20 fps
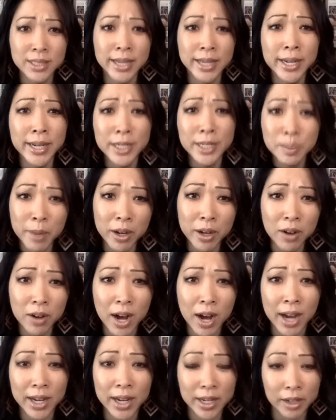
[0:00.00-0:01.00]
TEDx Mile
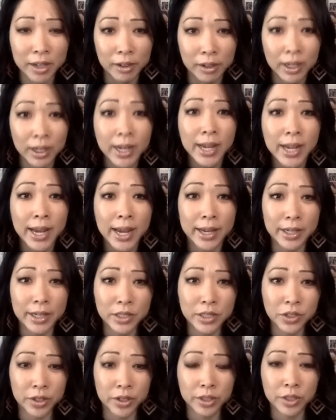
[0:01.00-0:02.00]
High here, and I
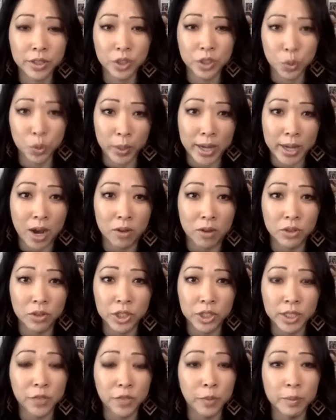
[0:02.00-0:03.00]
started to tweet out
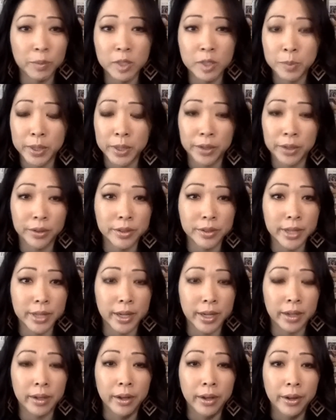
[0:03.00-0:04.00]
just from the speakers,
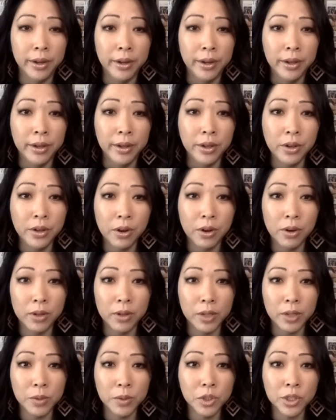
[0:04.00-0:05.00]
and
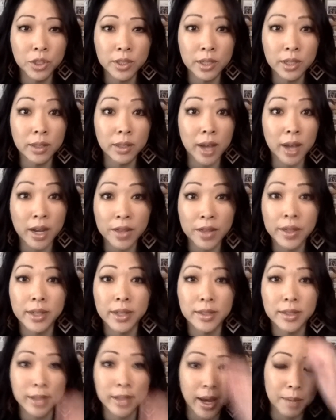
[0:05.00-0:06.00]
it was just a lot of
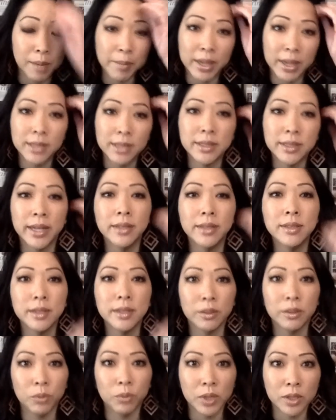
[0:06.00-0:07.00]
things that made sense
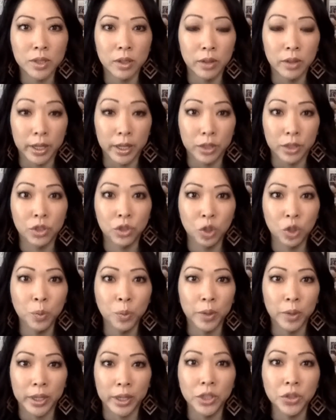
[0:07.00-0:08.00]
and was like
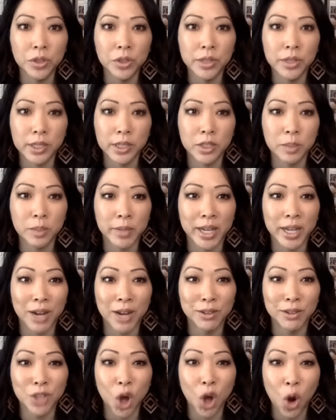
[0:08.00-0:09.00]
super interesting to me, and I
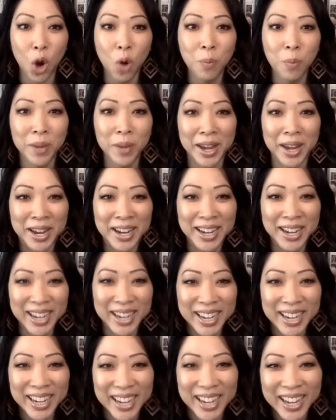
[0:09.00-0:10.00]
was hoping
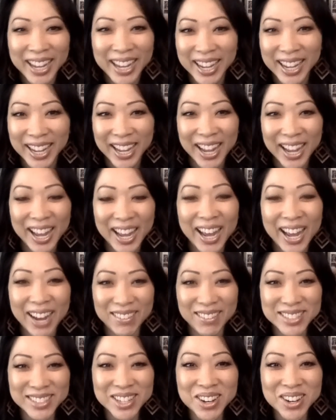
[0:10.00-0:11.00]

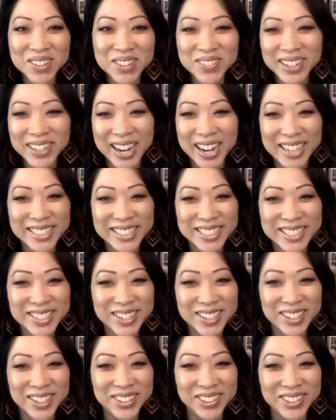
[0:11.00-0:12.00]
I just
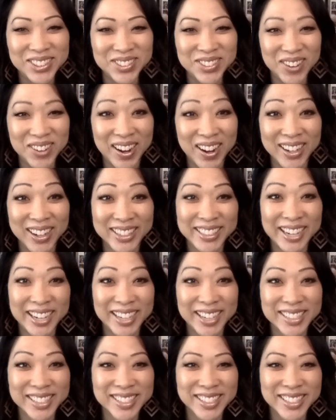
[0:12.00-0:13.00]
saw Nerds Rock.
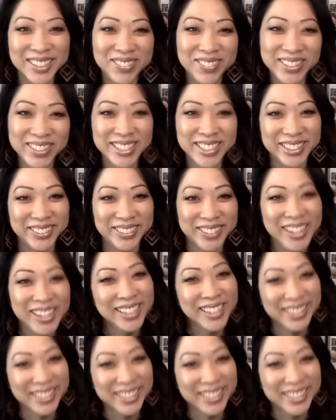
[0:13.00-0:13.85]
Yes, we do.